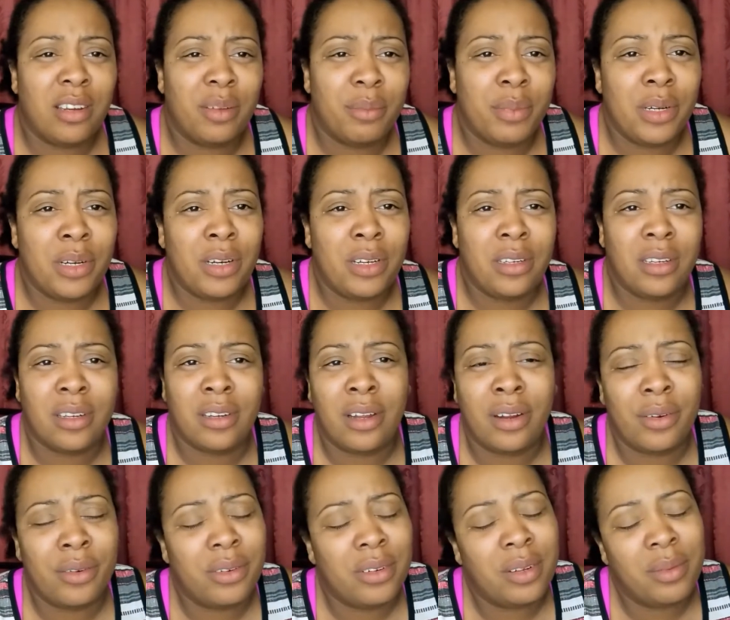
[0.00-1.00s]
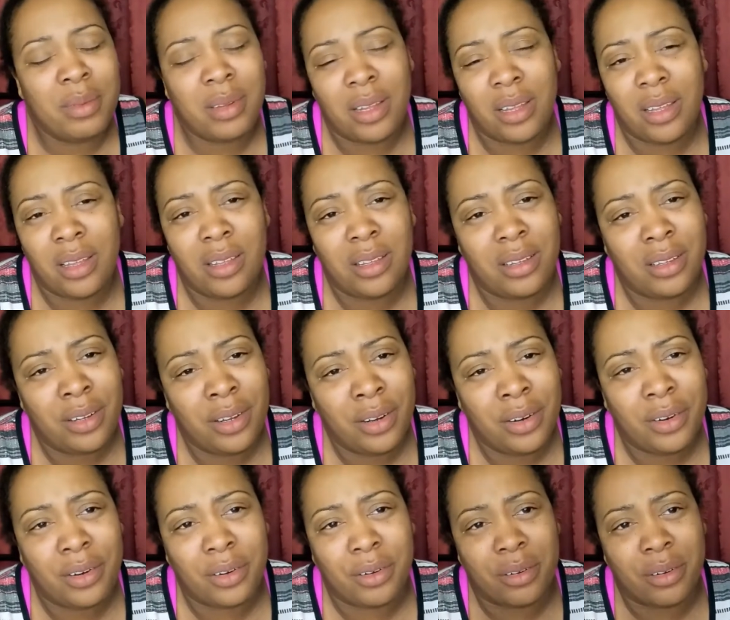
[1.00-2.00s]
the mud and the dirt. And I'm like,
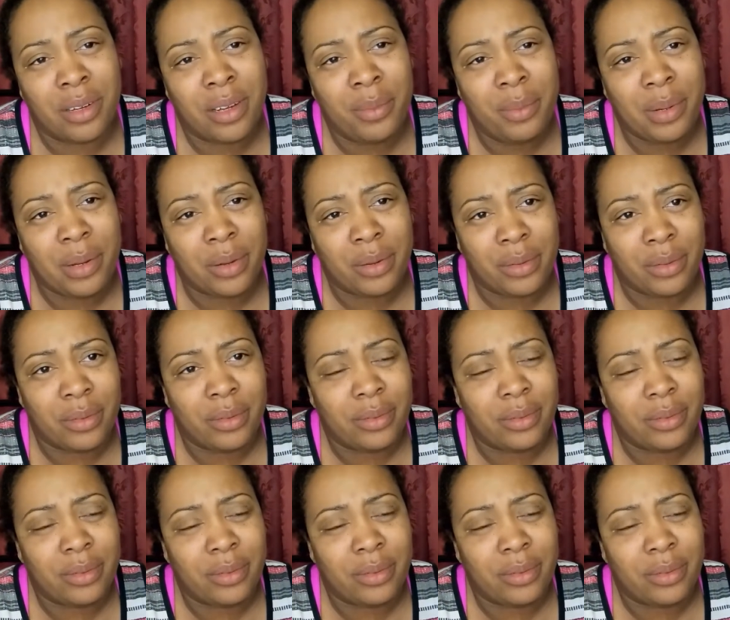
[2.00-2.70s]
girl, come on.